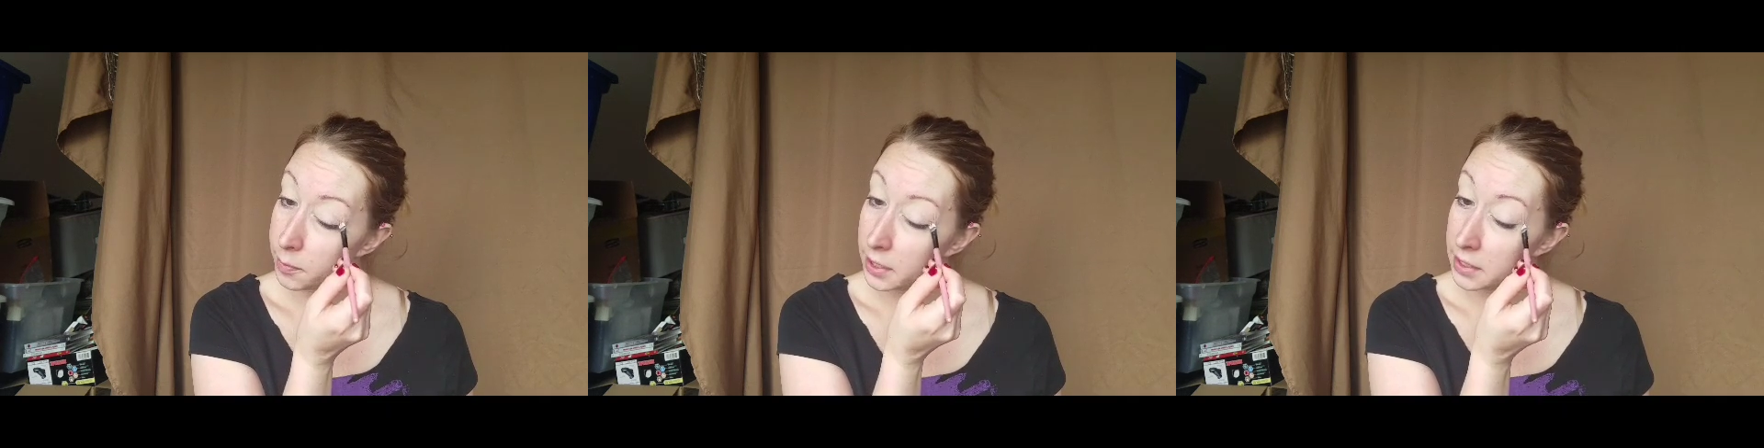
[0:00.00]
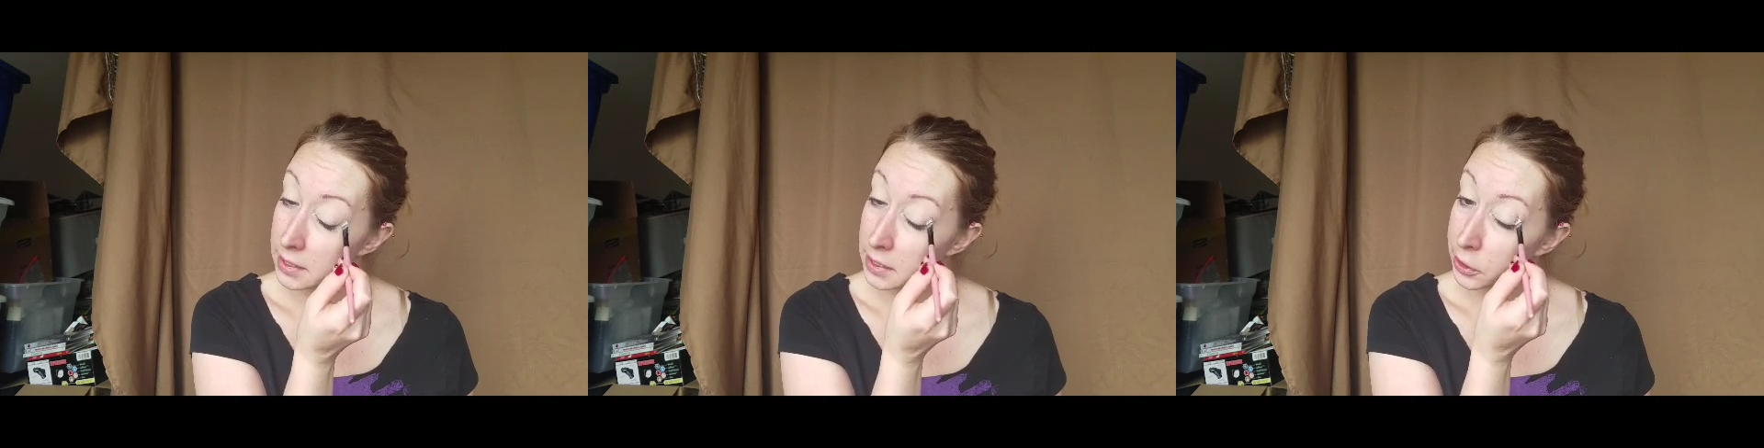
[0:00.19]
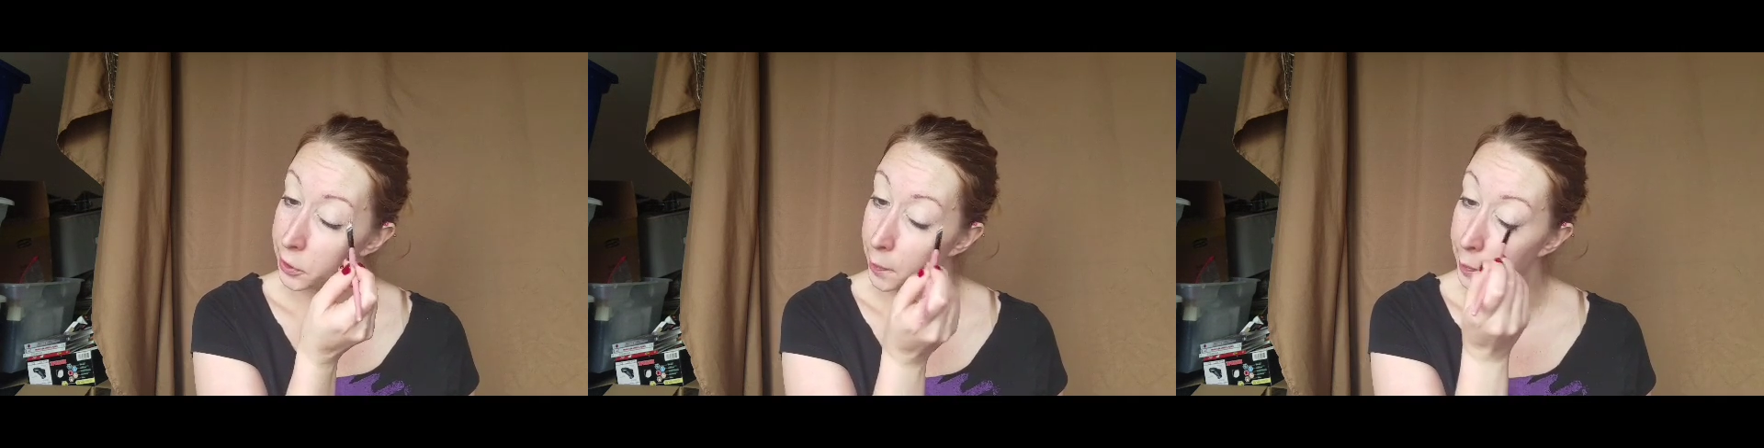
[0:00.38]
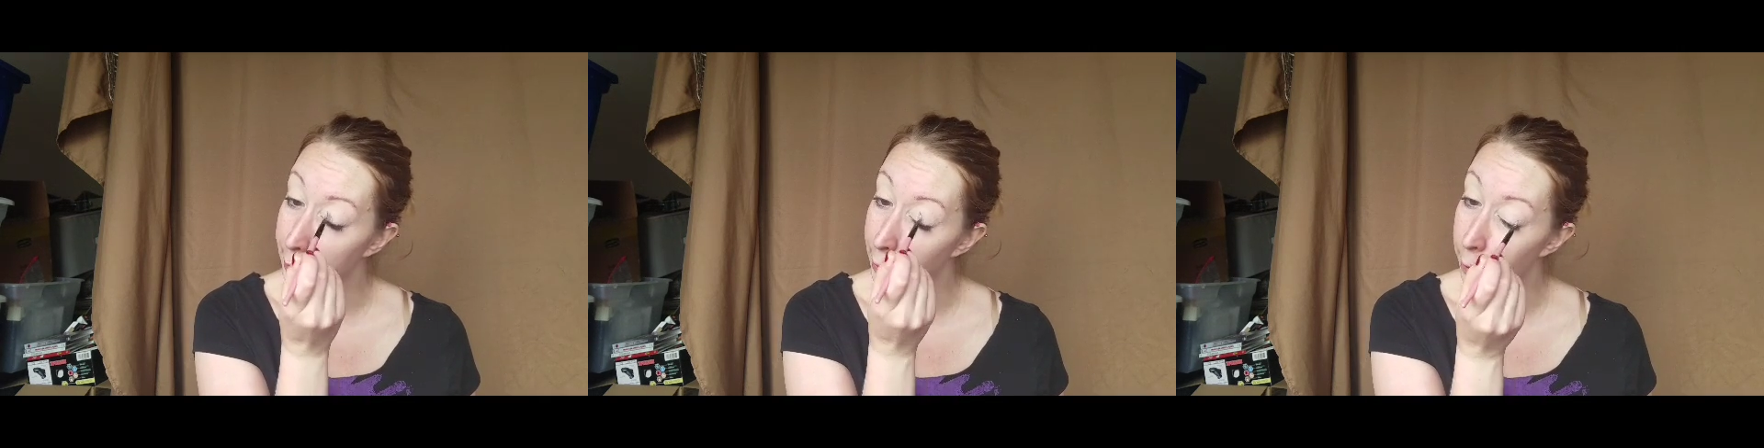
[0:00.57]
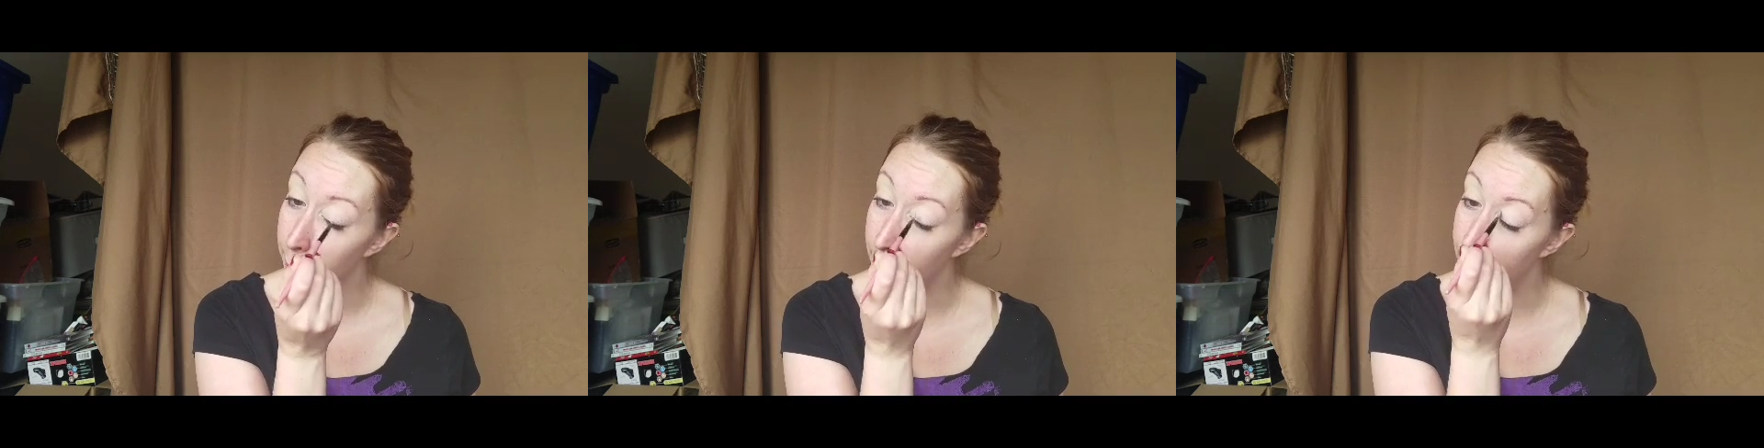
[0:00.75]
I'm going to tear up
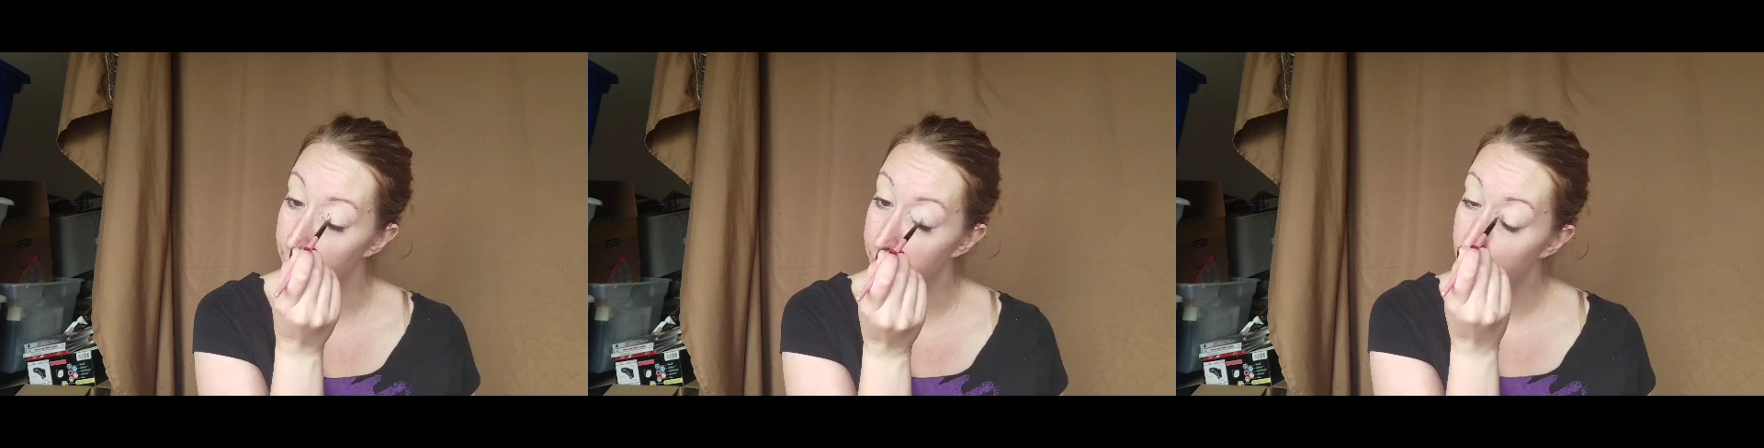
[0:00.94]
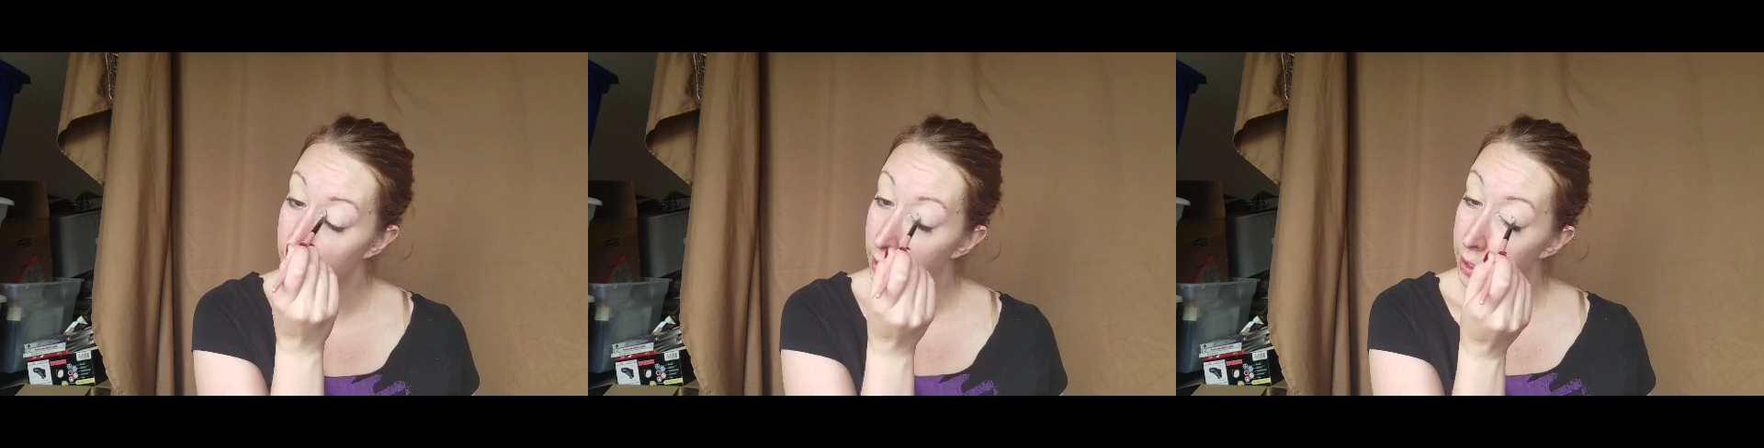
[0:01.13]
a little bit.